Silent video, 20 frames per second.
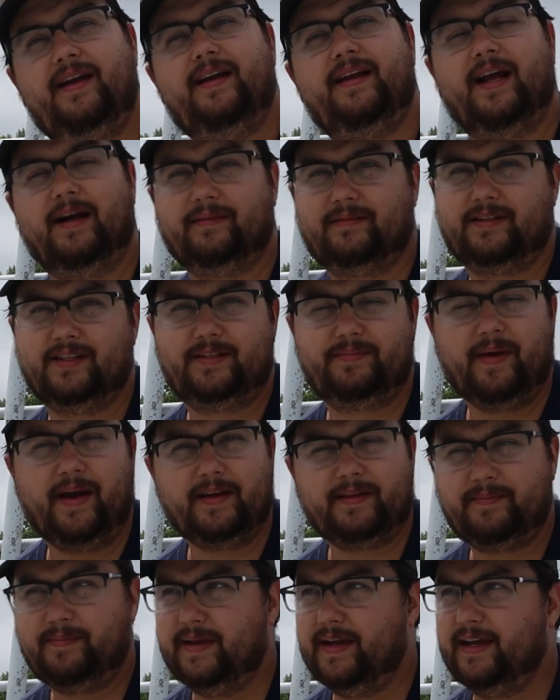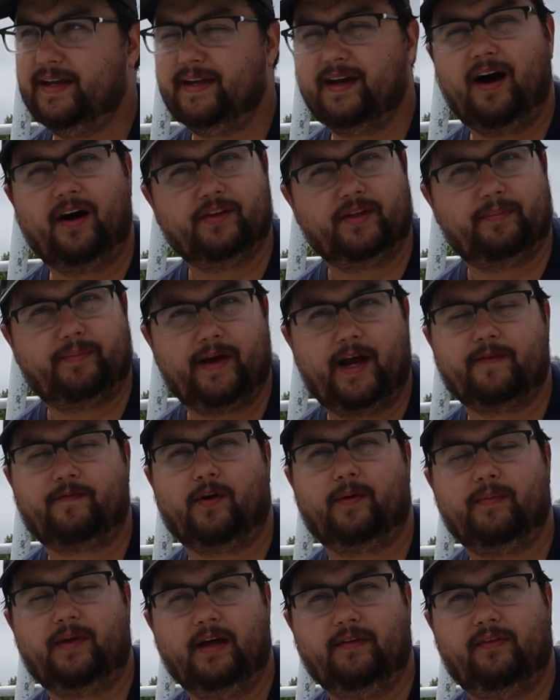Now, despite being on the
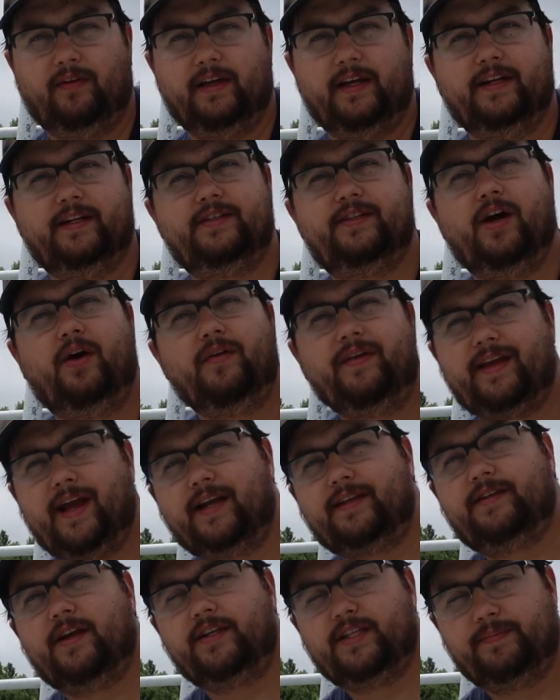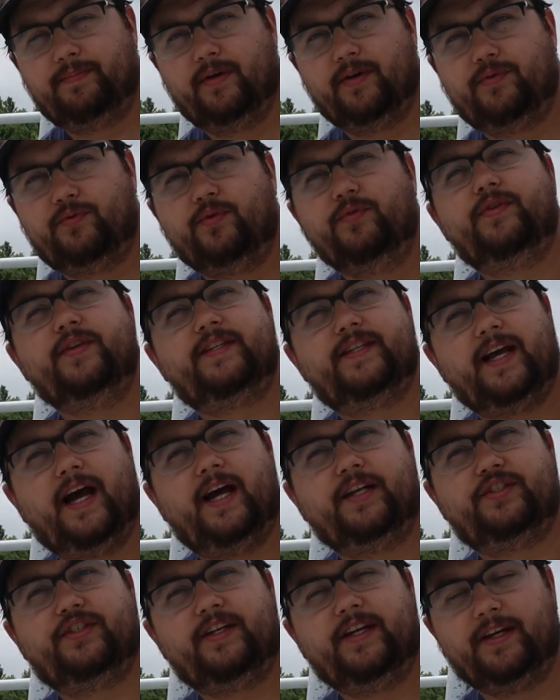platform level, it is only accessible through this
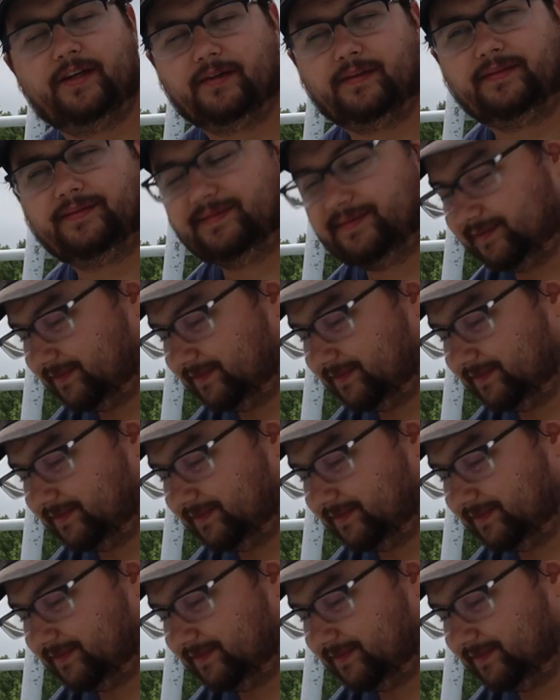hatch here.